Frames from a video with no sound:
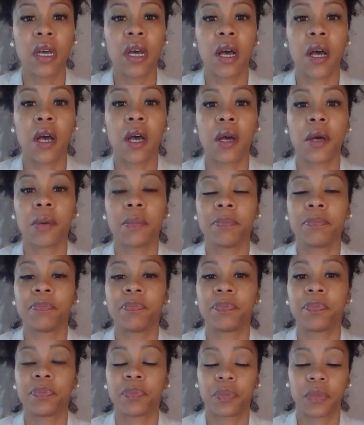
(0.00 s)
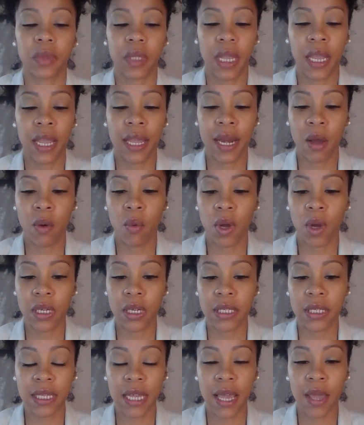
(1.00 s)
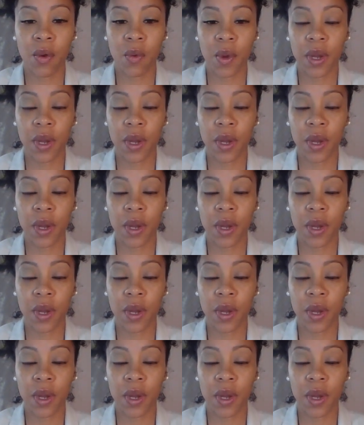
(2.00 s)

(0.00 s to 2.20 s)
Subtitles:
And I want to say,